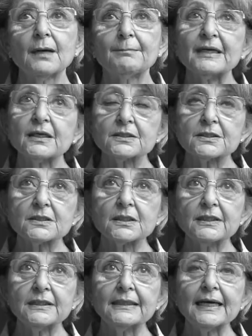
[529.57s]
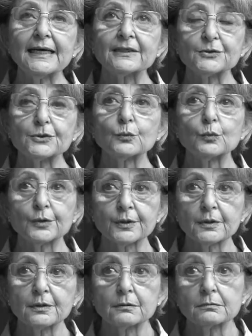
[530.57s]
because he had to
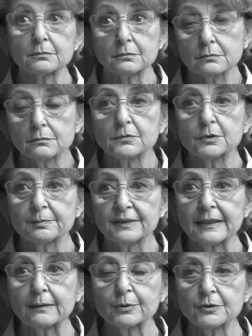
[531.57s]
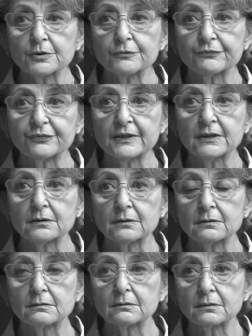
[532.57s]
work to be able to feed
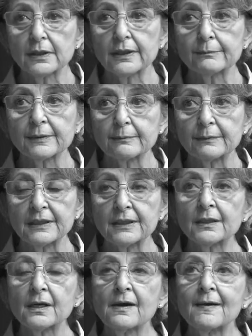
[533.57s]
him and me